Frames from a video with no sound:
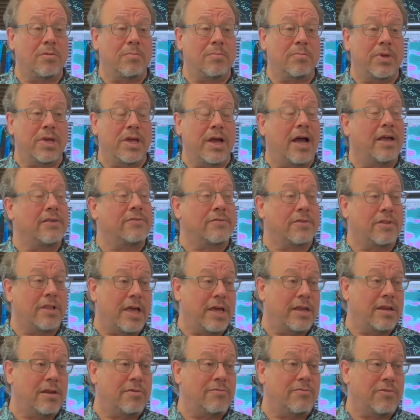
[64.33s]
be
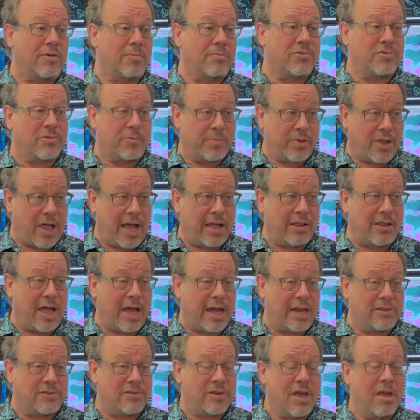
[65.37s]
isolated from supply
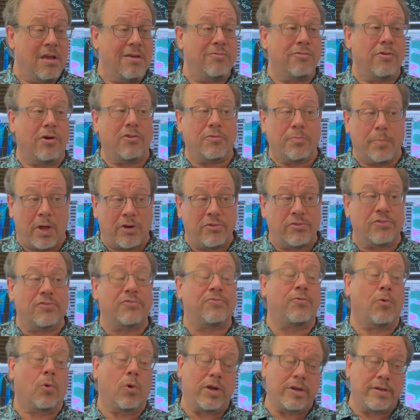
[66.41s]
lines for as much as
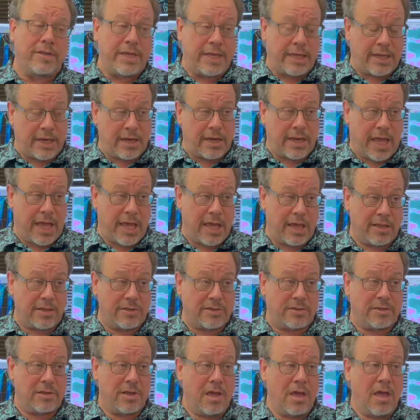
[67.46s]
14 days.